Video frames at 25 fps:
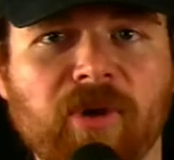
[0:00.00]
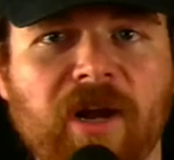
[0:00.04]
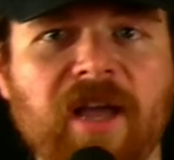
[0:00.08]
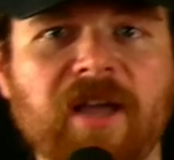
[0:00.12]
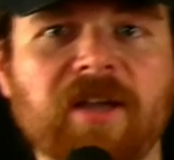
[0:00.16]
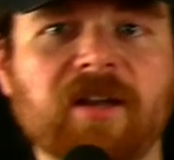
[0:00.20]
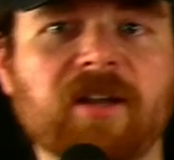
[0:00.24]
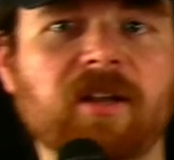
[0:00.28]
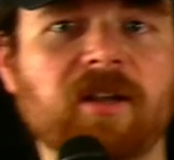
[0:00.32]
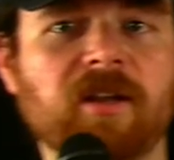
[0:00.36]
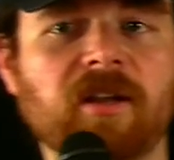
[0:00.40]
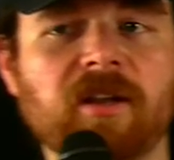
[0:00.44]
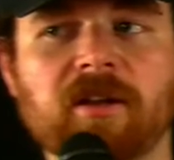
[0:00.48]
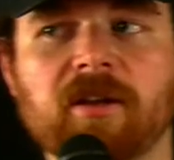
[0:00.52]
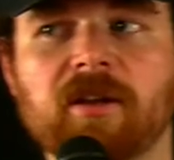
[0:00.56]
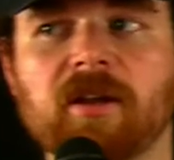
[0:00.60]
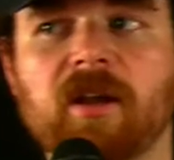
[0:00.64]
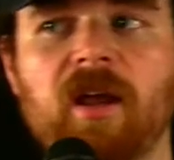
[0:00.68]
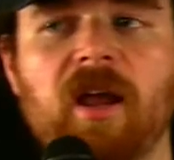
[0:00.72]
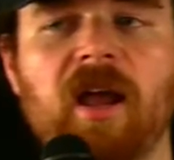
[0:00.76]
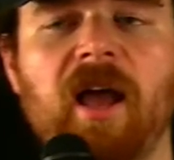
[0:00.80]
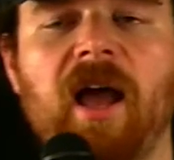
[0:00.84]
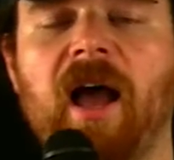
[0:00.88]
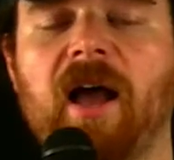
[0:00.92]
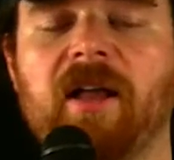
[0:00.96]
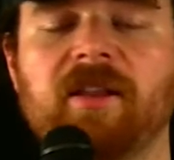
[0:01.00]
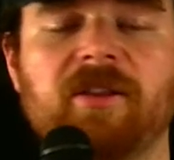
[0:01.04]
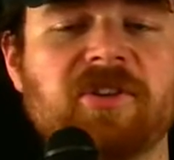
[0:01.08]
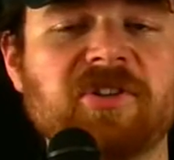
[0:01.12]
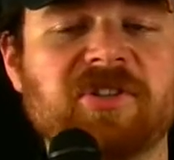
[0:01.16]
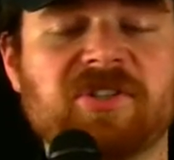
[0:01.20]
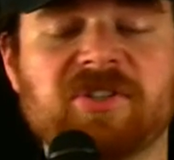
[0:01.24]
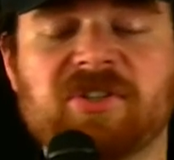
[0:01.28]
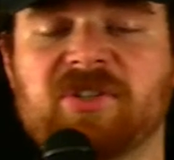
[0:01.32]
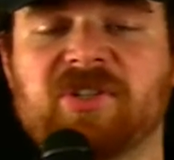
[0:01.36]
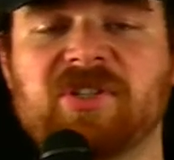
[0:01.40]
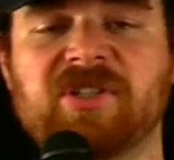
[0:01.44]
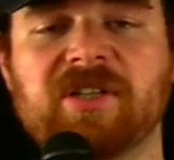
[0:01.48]
ran it. And
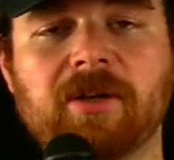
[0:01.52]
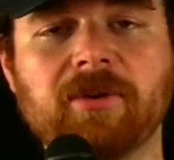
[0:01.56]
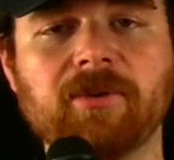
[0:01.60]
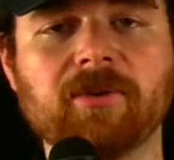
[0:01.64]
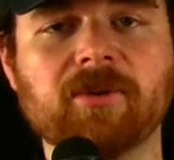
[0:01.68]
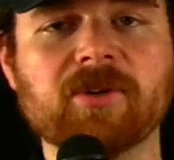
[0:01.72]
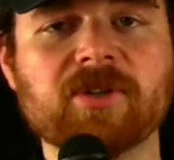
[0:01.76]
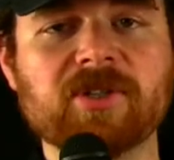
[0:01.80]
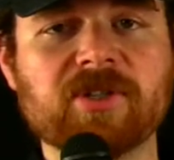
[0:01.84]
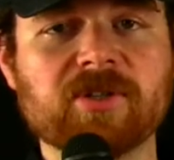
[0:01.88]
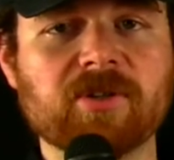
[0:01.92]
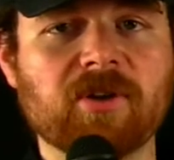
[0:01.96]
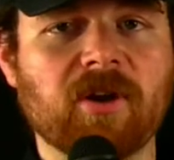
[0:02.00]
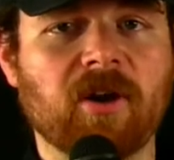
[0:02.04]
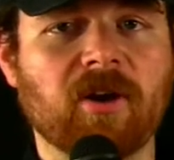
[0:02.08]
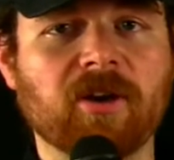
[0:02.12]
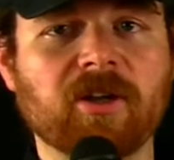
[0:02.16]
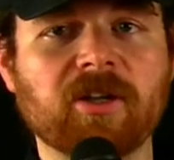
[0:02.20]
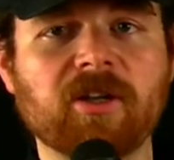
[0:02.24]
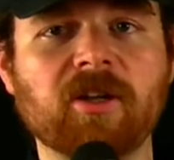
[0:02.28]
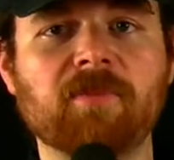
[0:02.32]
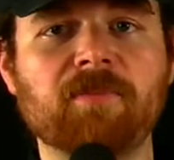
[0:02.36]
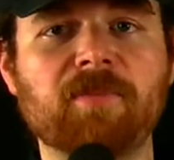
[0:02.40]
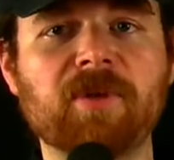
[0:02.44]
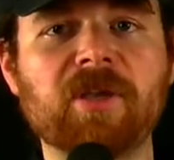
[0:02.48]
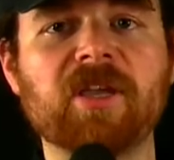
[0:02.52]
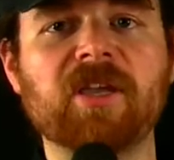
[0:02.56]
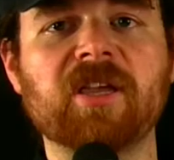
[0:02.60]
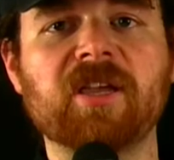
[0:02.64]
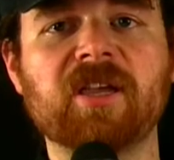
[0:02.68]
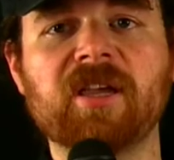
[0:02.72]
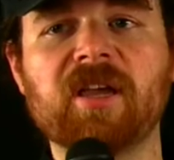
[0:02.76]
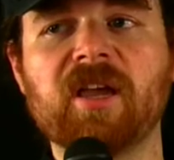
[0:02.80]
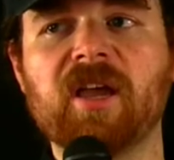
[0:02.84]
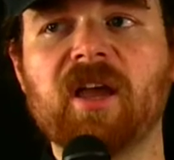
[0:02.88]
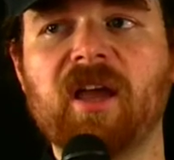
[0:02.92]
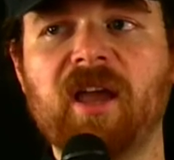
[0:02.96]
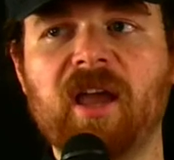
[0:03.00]
listen, the Steelers are going to
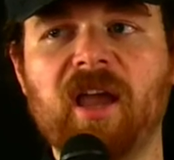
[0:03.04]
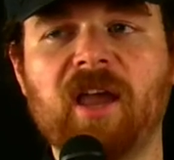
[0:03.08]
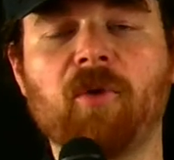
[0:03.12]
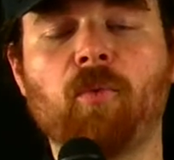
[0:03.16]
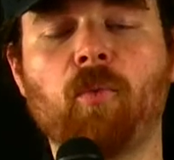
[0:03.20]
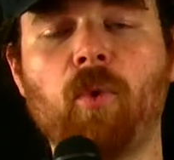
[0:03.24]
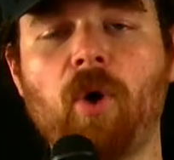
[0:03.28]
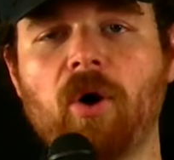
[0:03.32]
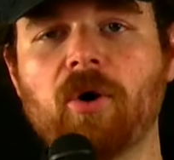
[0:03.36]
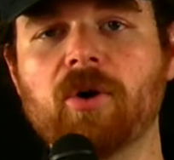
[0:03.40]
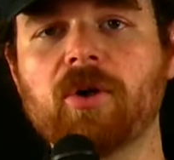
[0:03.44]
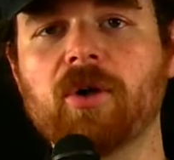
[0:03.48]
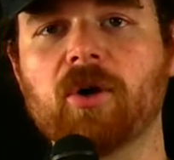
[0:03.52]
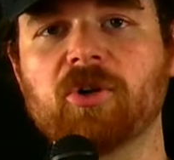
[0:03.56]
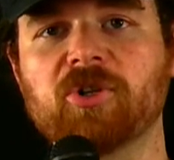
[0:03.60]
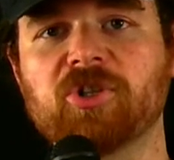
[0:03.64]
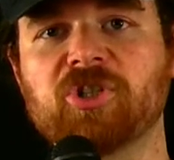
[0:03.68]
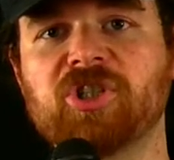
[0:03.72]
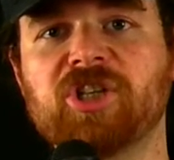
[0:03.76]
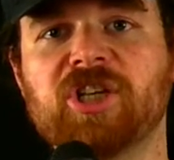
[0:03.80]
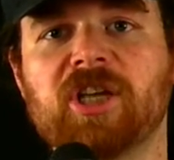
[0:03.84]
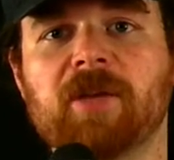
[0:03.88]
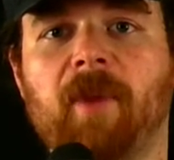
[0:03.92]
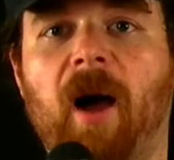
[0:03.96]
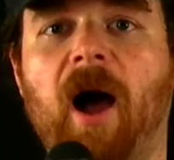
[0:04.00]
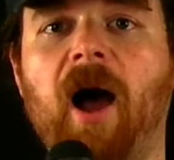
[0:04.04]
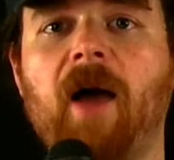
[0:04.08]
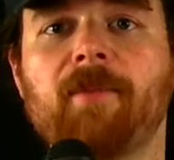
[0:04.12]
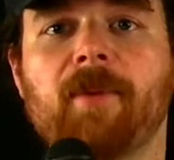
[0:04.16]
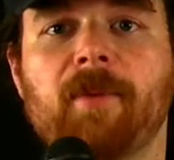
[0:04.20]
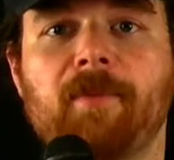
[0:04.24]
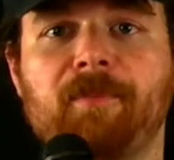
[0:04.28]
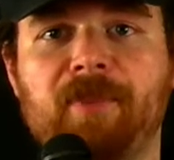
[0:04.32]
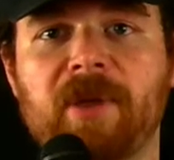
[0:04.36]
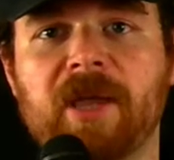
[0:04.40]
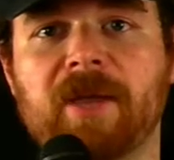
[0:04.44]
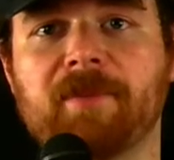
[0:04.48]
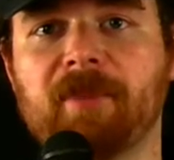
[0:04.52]
be a well-coached team. I'm
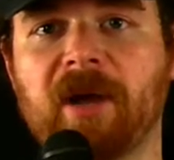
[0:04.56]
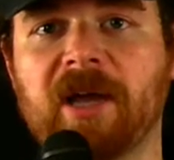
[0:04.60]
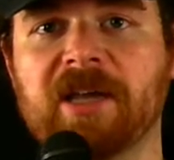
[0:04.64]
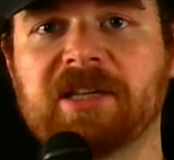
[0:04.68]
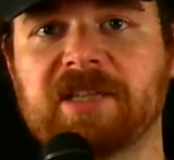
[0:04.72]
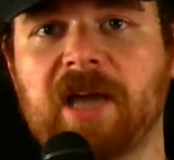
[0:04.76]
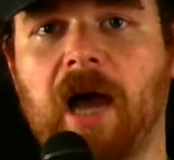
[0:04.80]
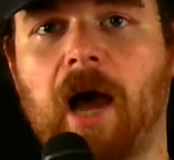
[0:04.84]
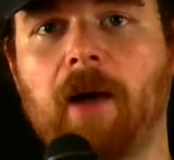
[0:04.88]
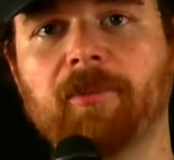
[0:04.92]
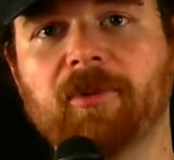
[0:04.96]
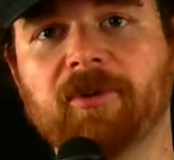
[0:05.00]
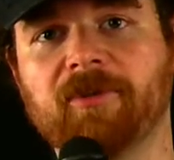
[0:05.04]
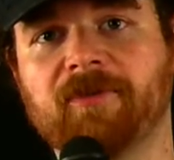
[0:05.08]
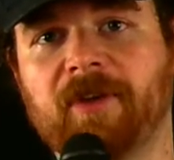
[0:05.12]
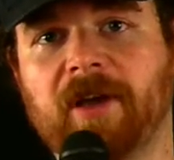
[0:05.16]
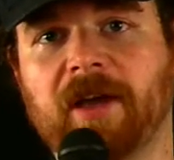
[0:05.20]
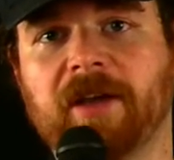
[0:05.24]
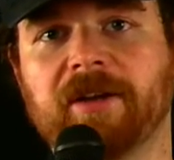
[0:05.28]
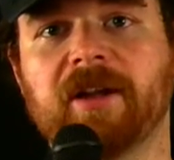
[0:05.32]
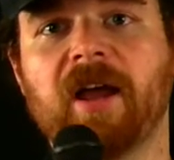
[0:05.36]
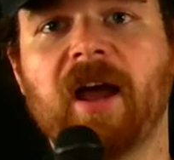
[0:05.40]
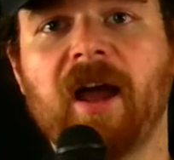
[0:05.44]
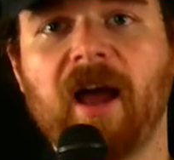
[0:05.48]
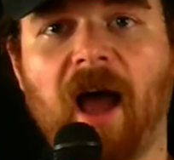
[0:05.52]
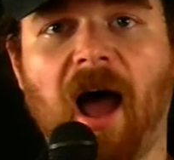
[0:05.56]
a big Mike Tomlin fan.